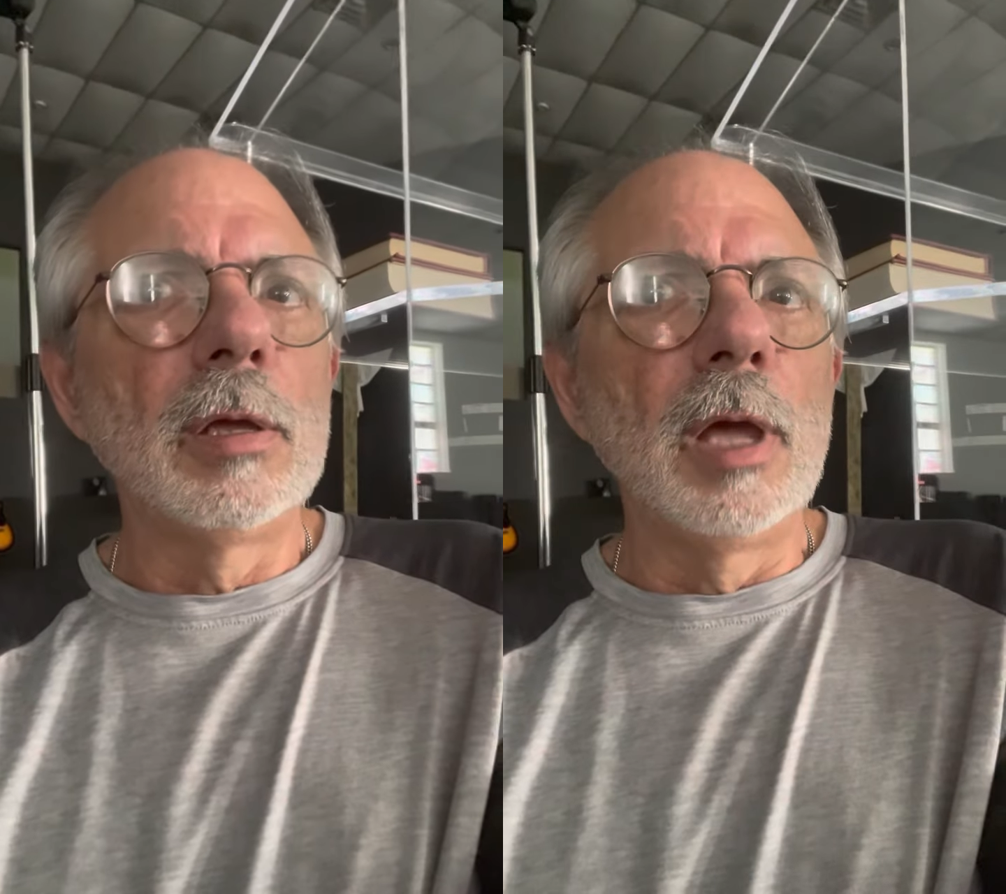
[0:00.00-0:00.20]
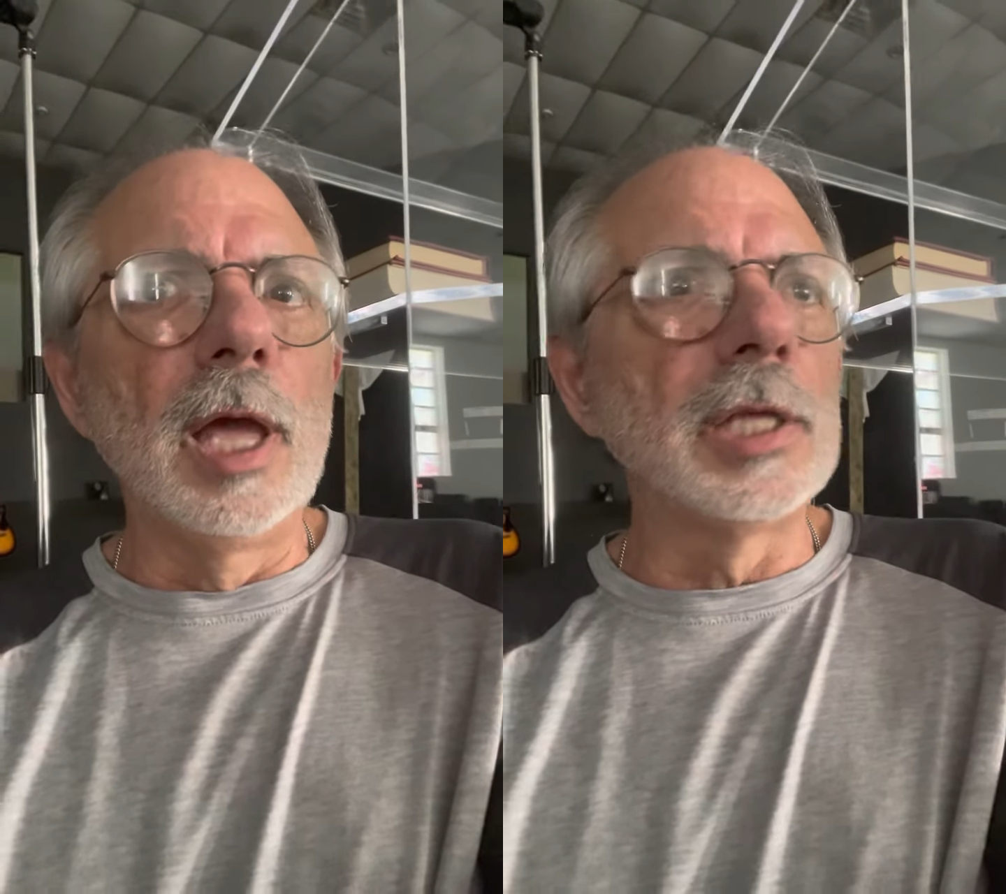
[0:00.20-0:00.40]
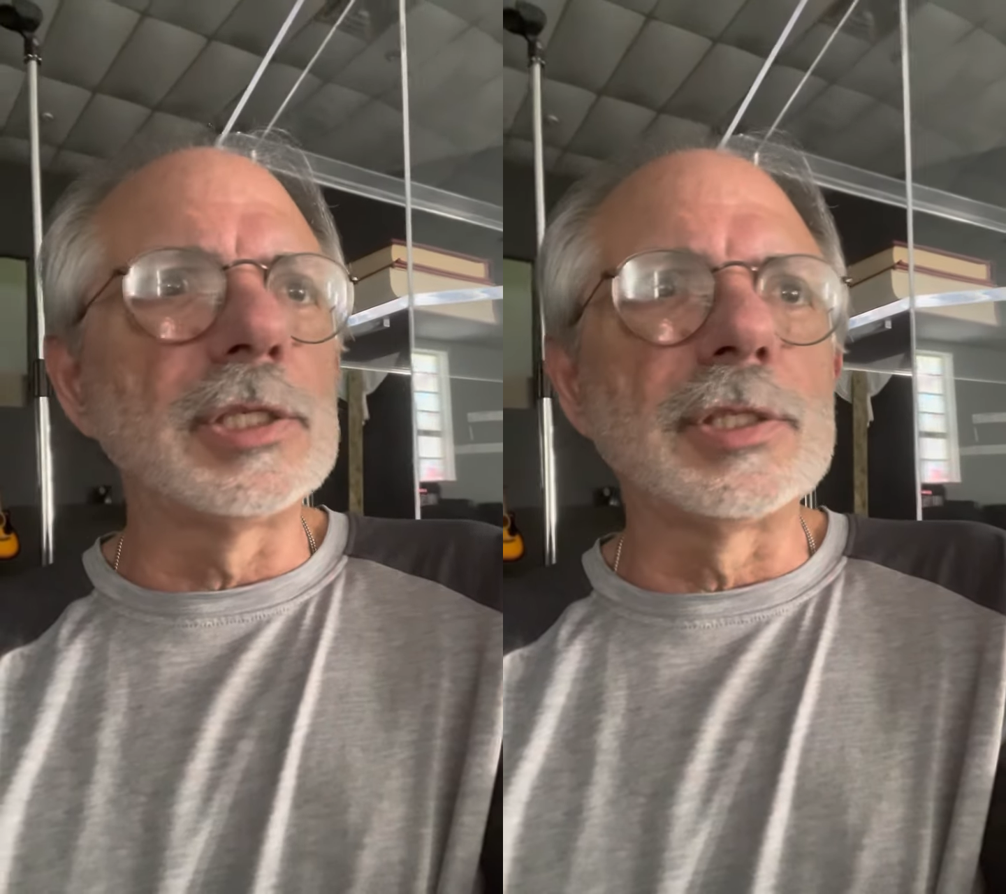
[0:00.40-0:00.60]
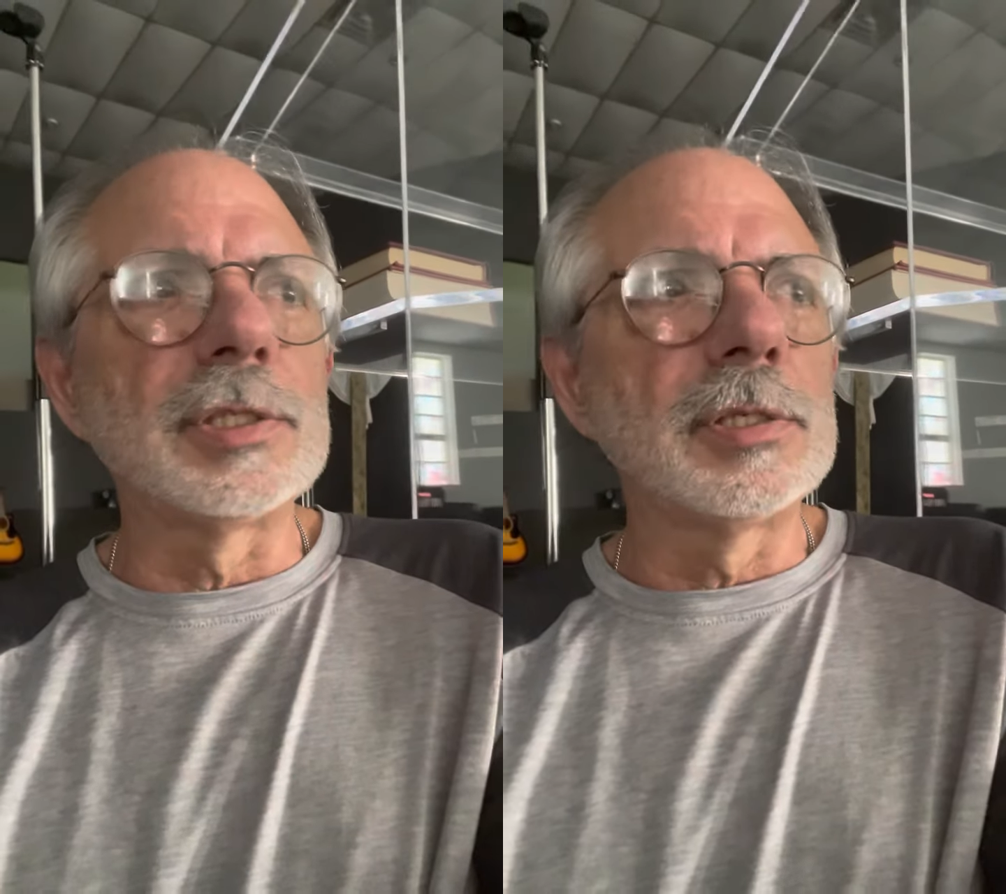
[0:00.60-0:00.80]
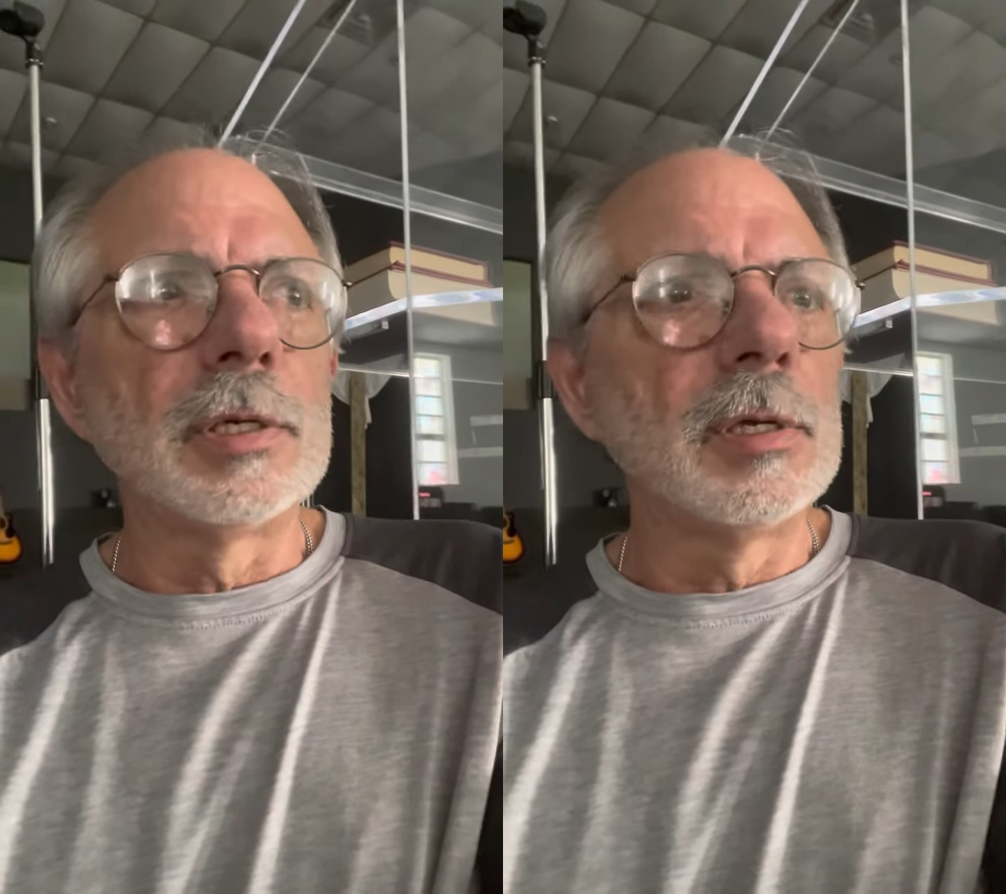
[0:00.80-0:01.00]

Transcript: It's